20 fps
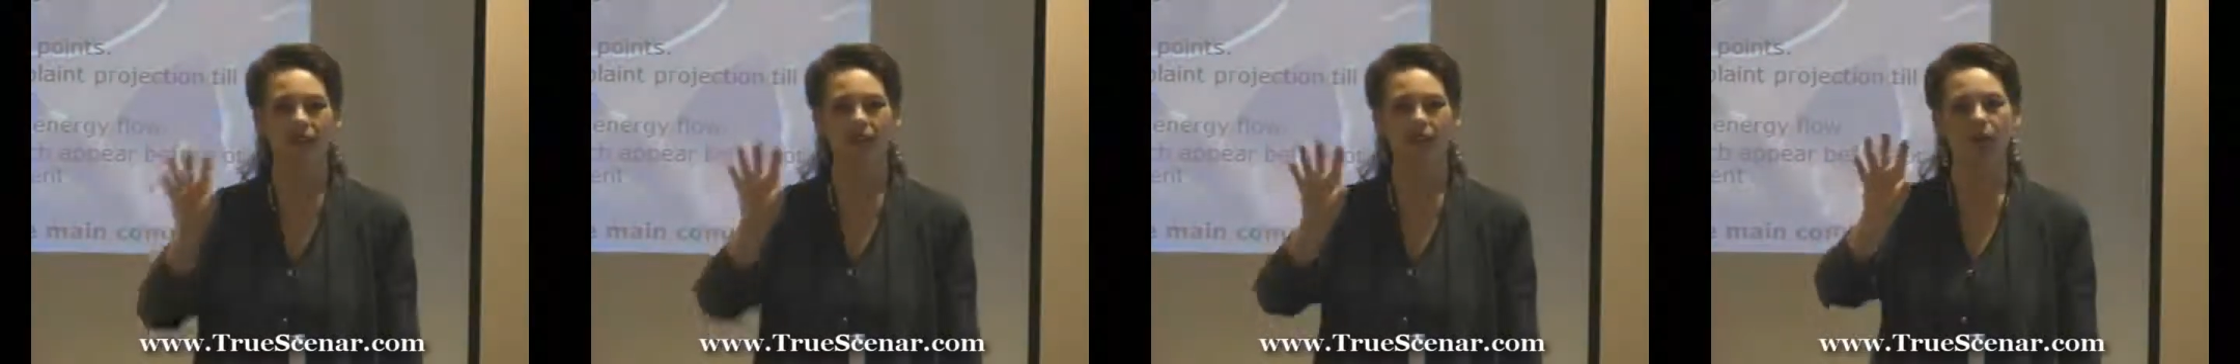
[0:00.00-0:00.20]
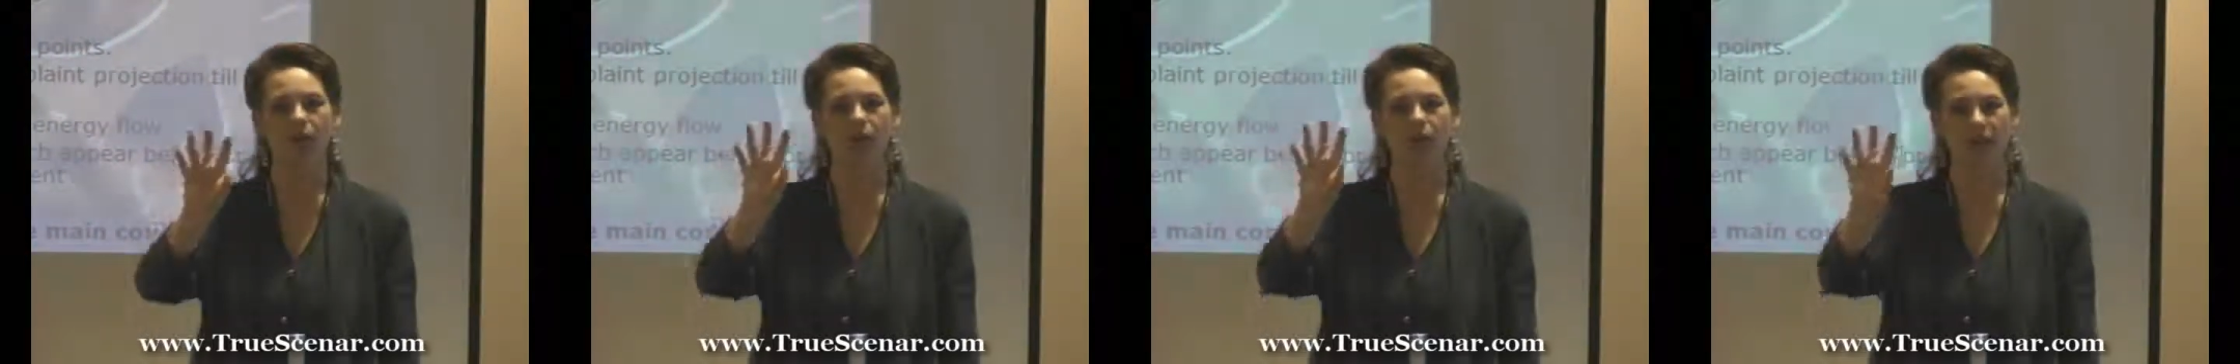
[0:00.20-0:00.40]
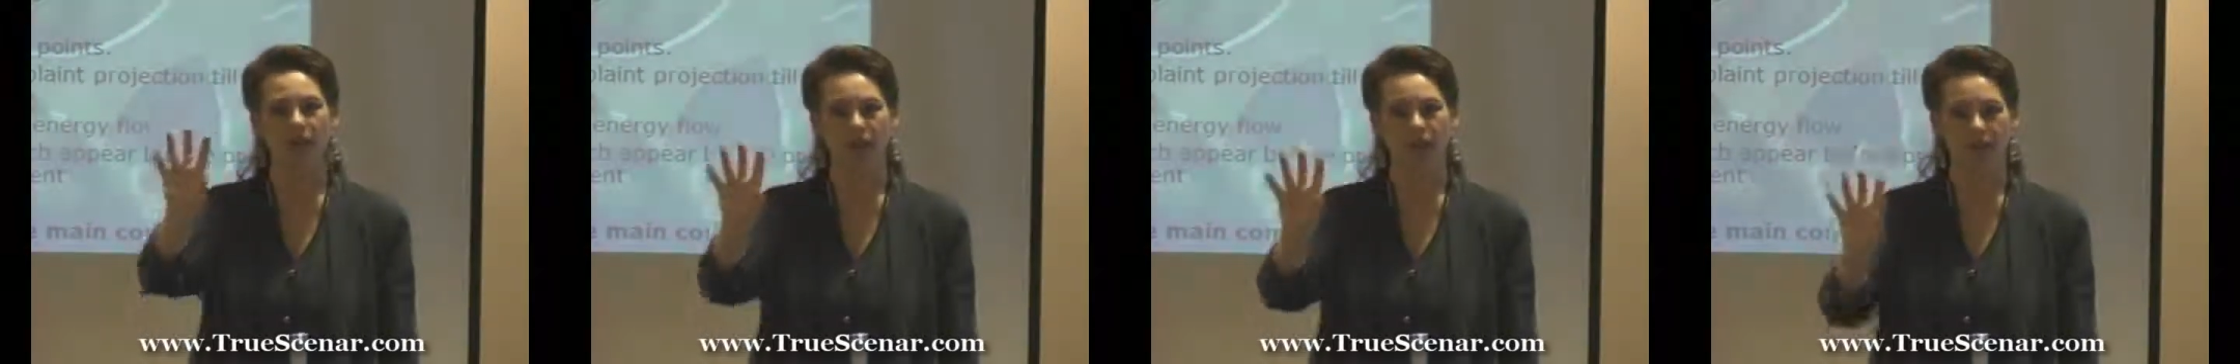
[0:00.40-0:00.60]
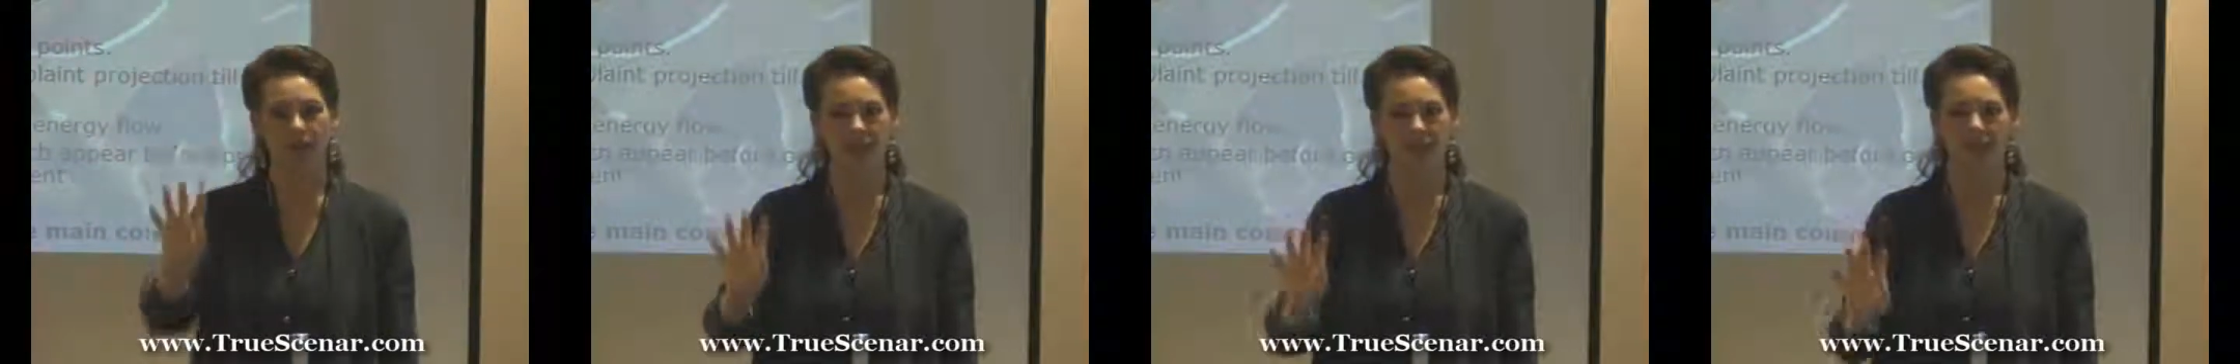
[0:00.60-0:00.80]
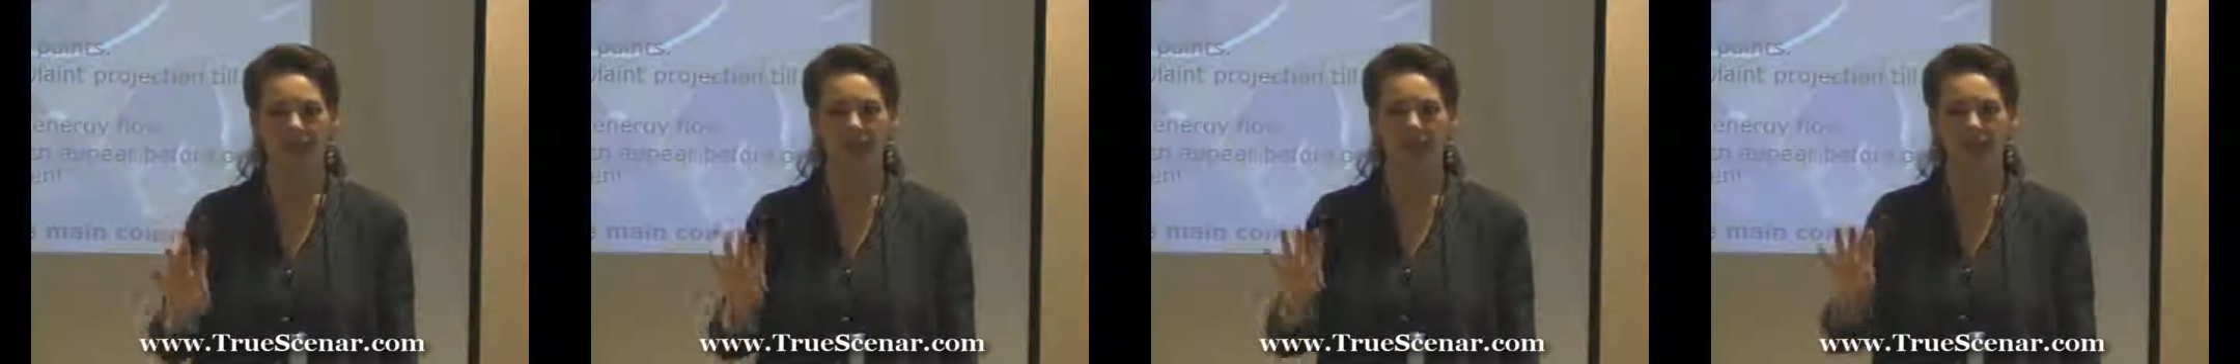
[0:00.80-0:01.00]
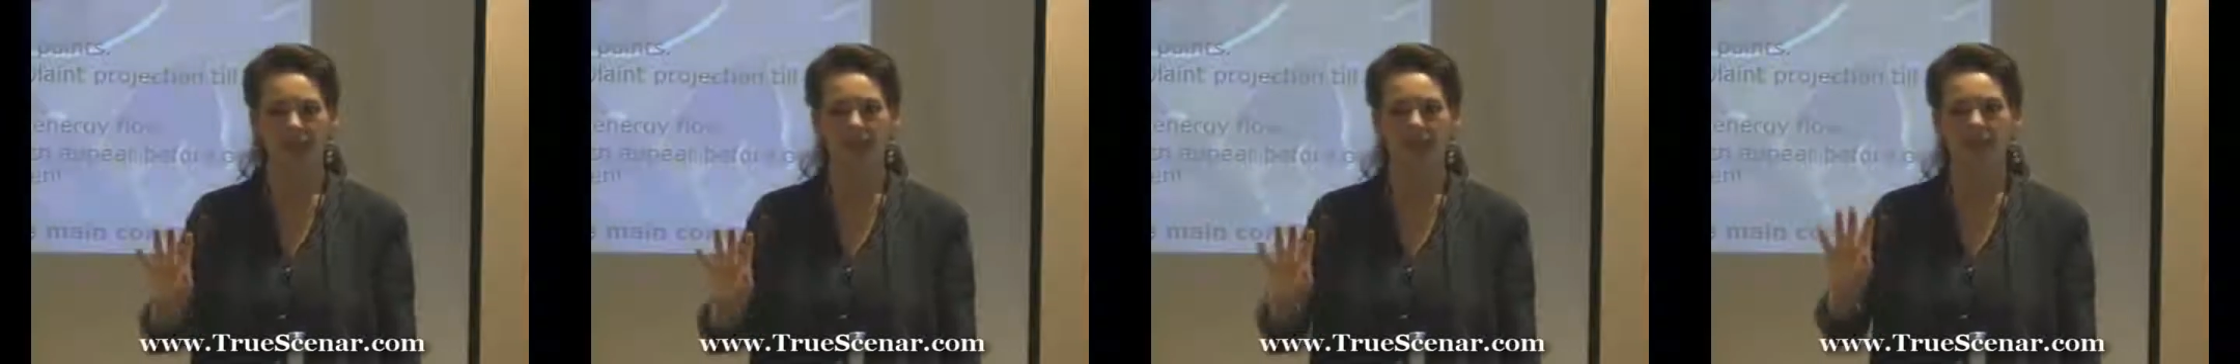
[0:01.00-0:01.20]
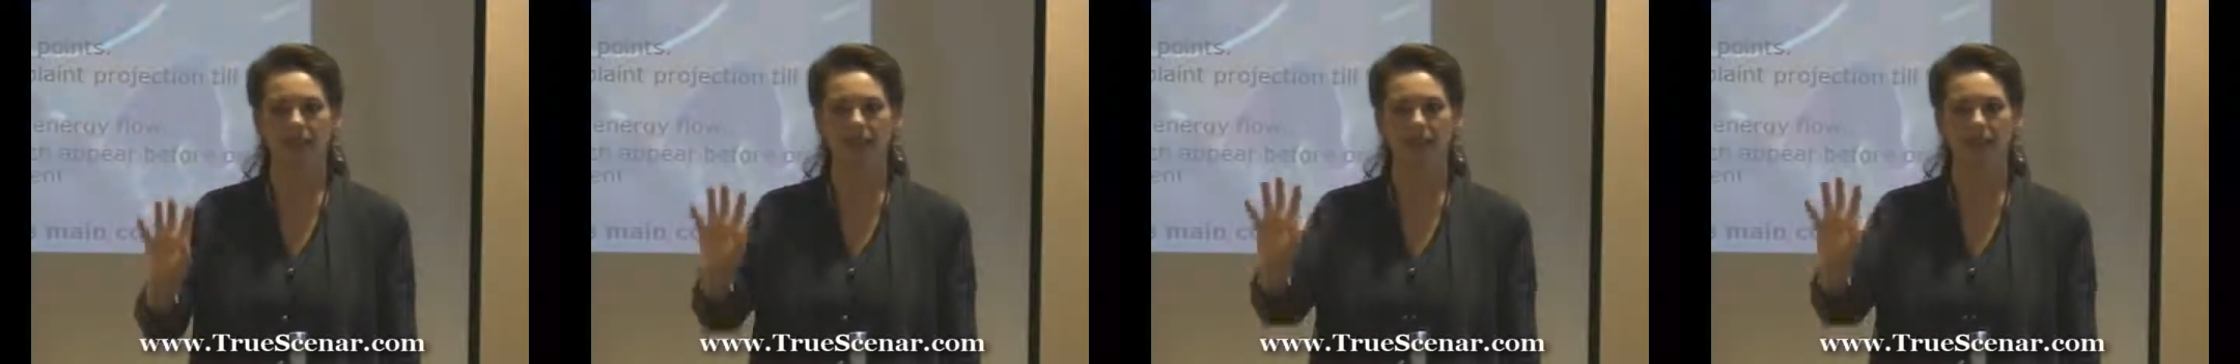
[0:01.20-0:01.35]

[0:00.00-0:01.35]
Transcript: that's your indicator.